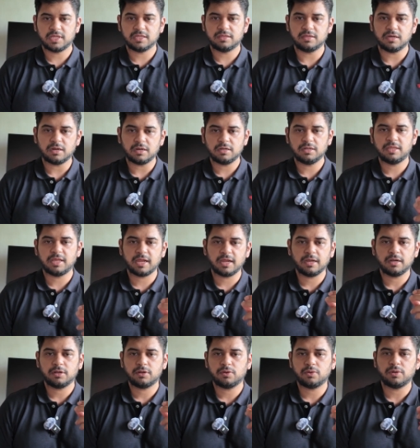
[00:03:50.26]
third
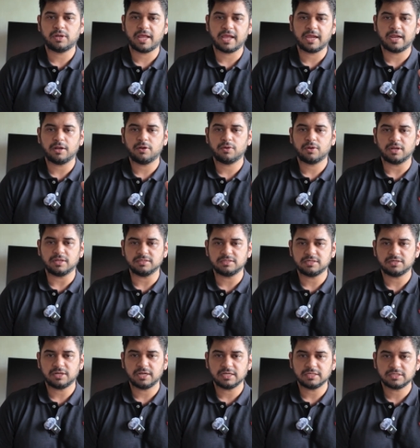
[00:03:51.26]
thing to take into
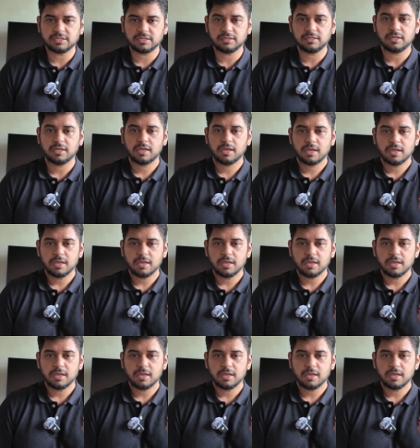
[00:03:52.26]
consideration